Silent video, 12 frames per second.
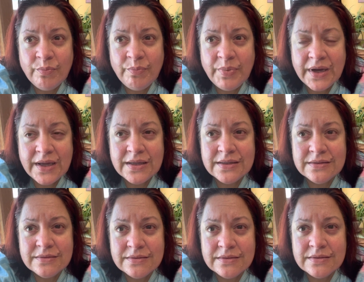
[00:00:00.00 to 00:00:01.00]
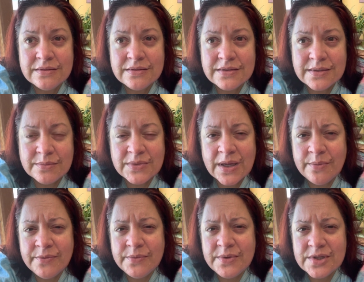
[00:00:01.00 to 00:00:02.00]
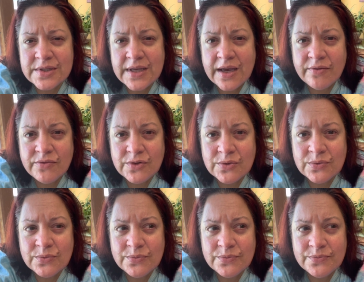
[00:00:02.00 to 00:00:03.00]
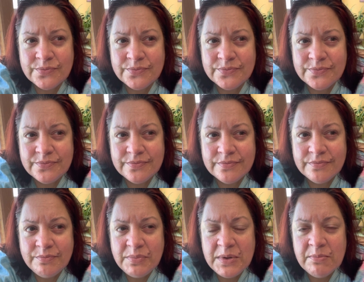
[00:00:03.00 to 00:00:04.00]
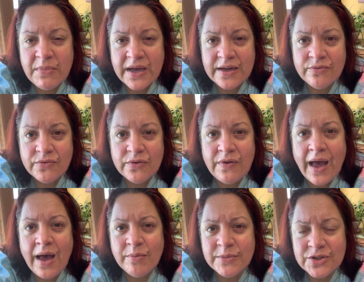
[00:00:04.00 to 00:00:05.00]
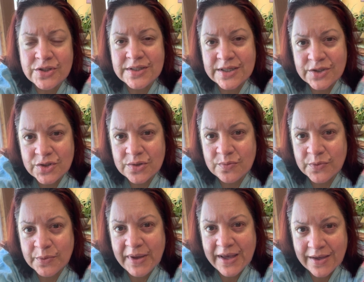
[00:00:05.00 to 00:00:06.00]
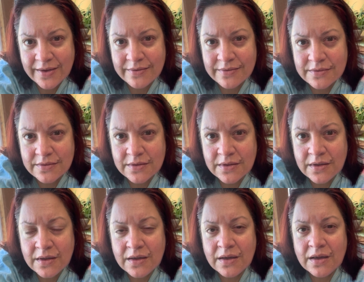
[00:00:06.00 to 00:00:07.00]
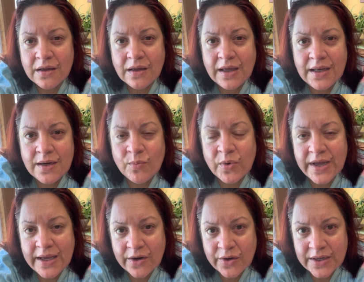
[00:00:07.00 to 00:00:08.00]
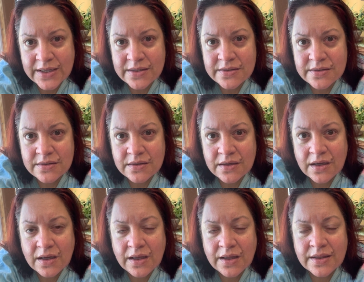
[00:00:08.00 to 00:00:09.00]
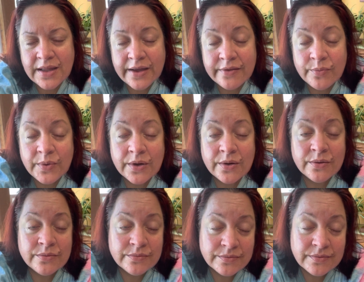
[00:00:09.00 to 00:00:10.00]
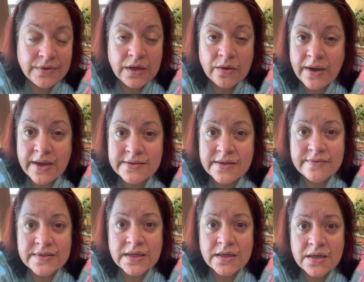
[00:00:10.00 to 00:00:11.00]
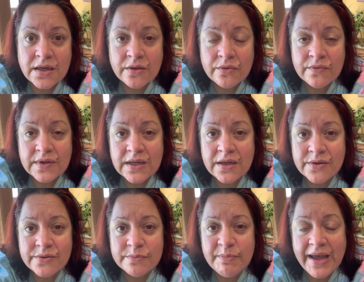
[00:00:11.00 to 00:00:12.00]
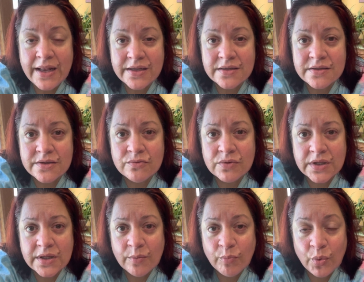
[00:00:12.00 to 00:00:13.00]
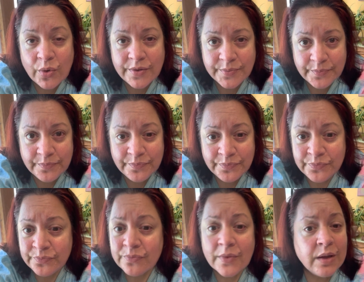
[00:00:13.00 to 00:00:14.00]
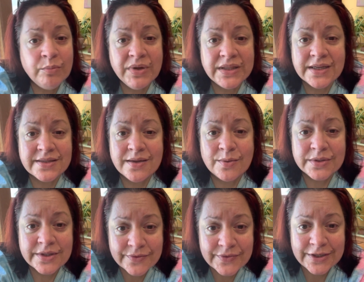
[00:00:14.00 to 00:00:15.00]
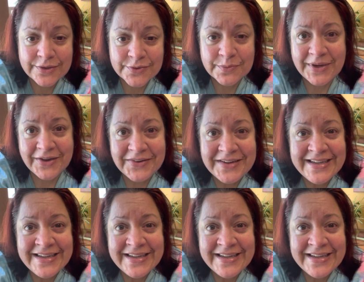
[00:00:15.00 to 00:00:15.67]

But sometimes we just have to be mindful of how much attention we're paying and in what areas. And that's where, you know, as I've said in other videos, balance is really important. But that's not what this video is about.